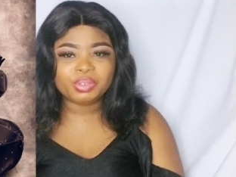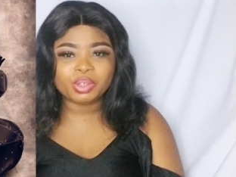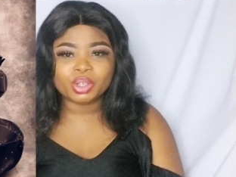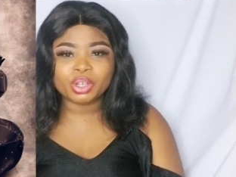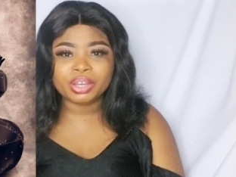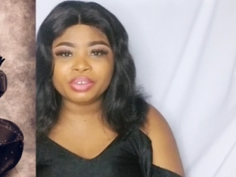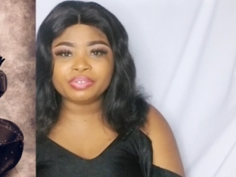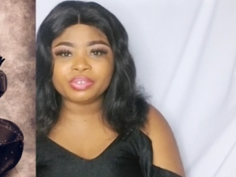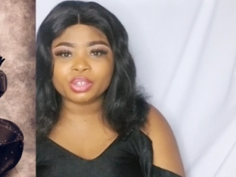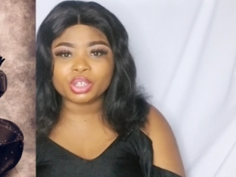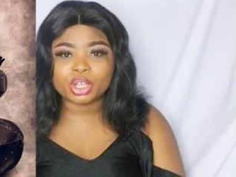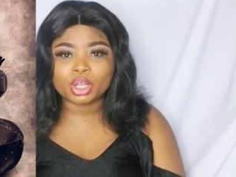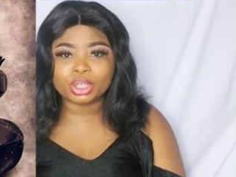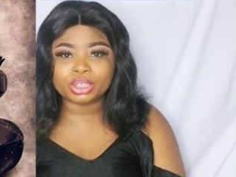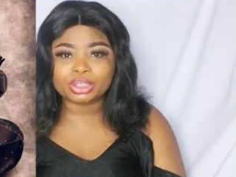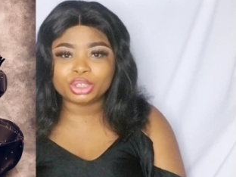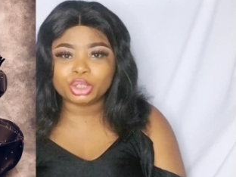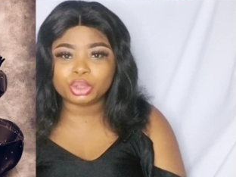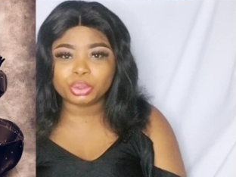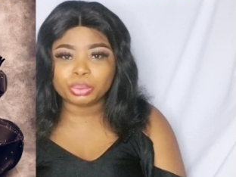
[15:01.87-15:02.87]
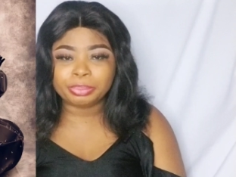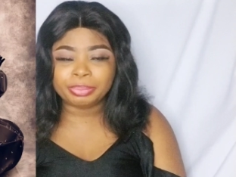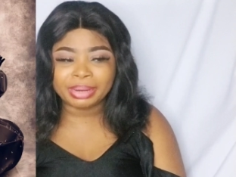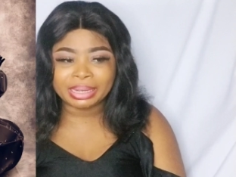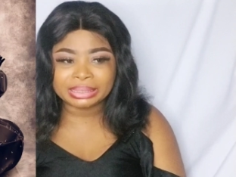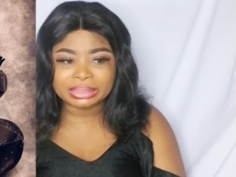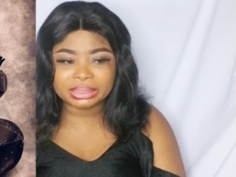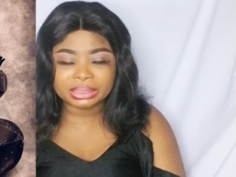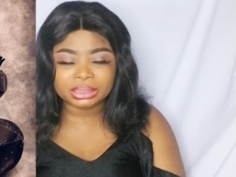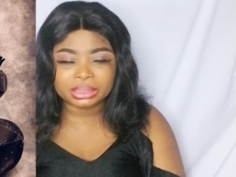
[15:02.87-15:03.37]
if you're going for a costume
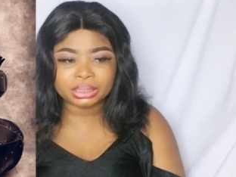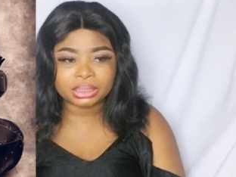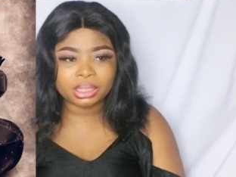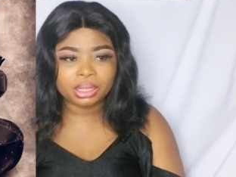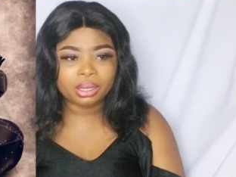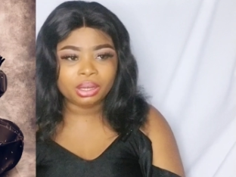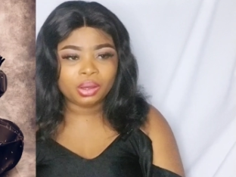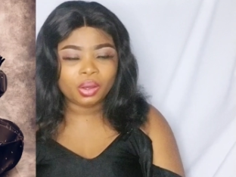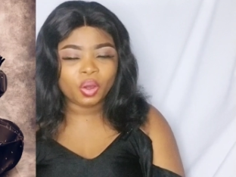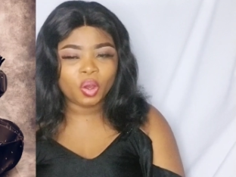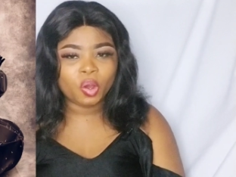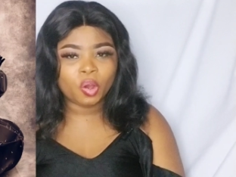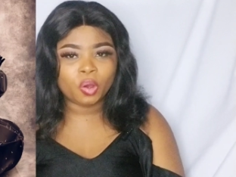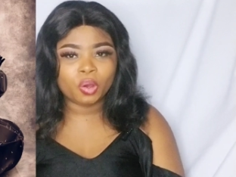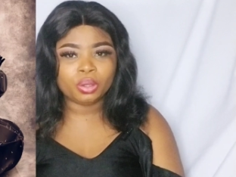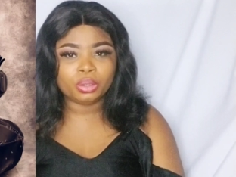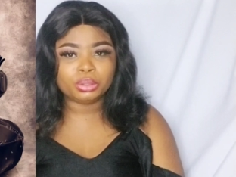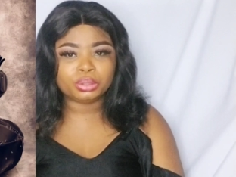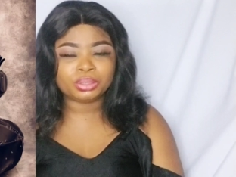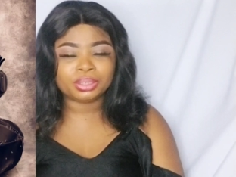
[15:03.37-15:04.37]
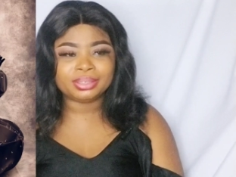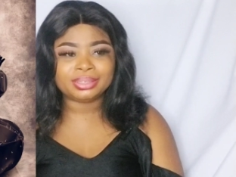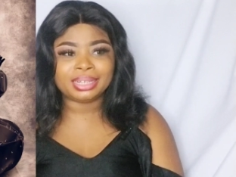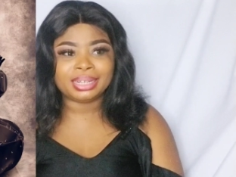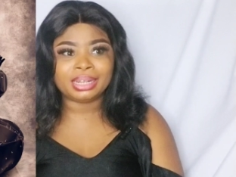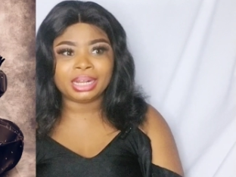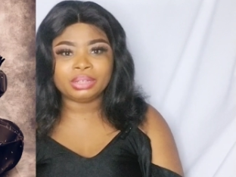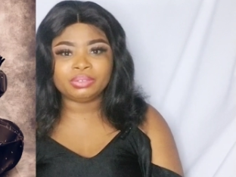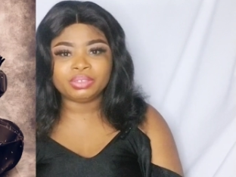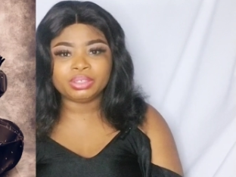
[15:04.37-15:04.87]
party or an
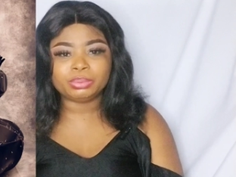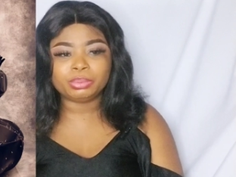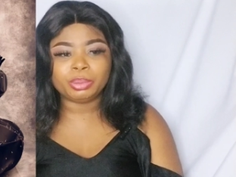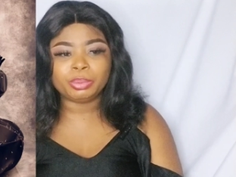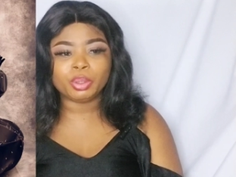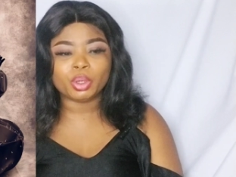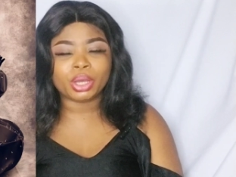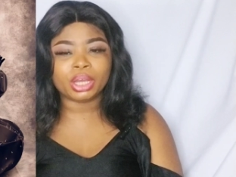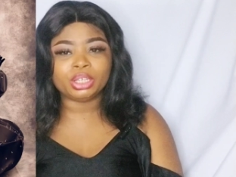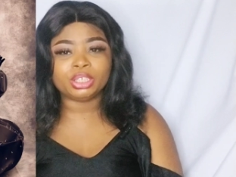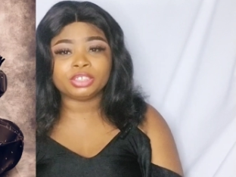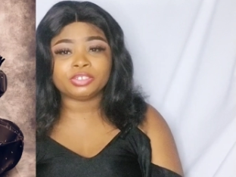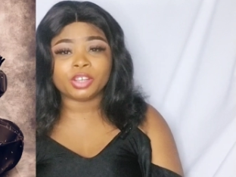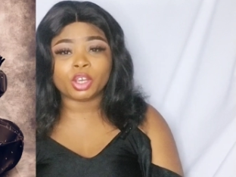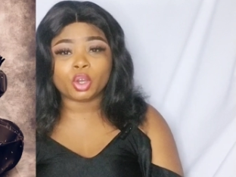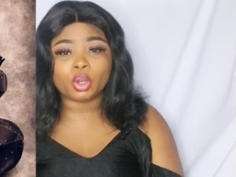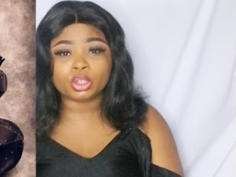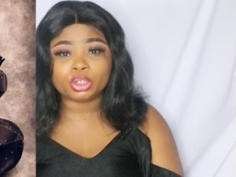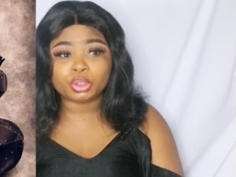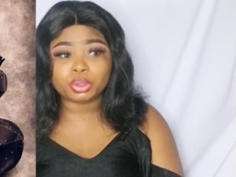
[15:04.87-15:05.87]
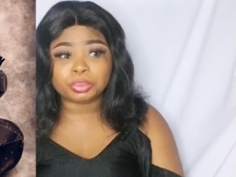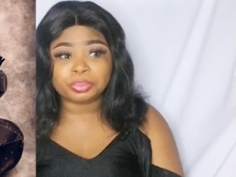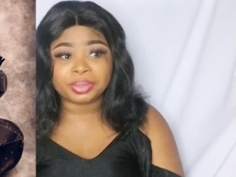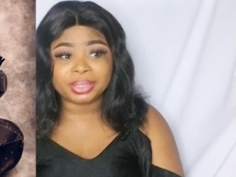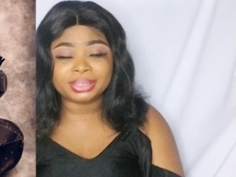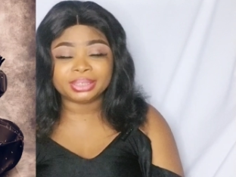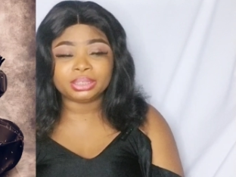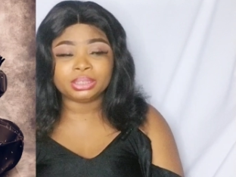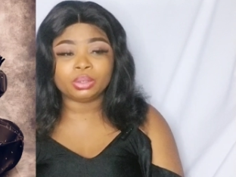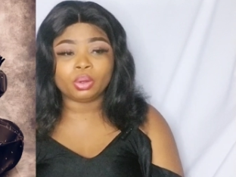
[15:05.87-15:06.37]
outfit maybe you can use for a costume
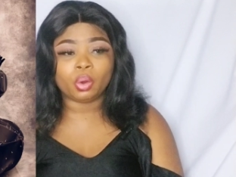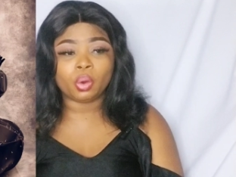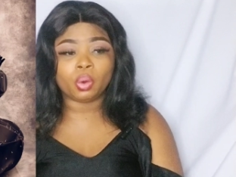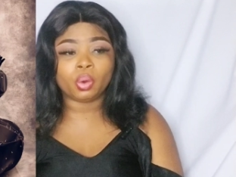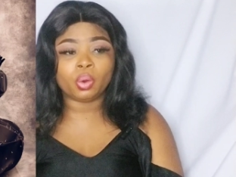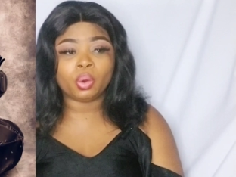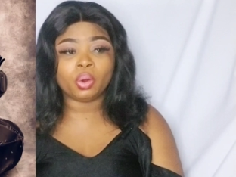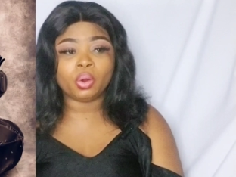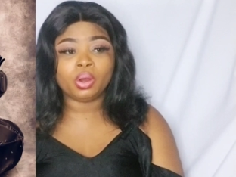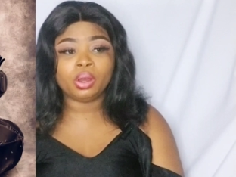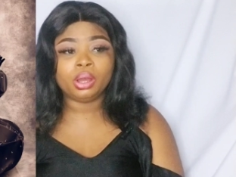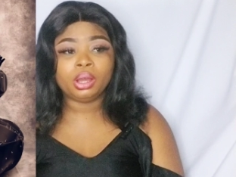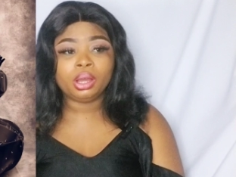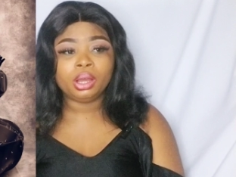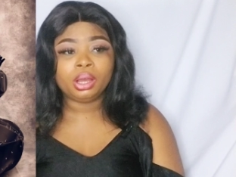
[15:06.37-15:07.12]
party or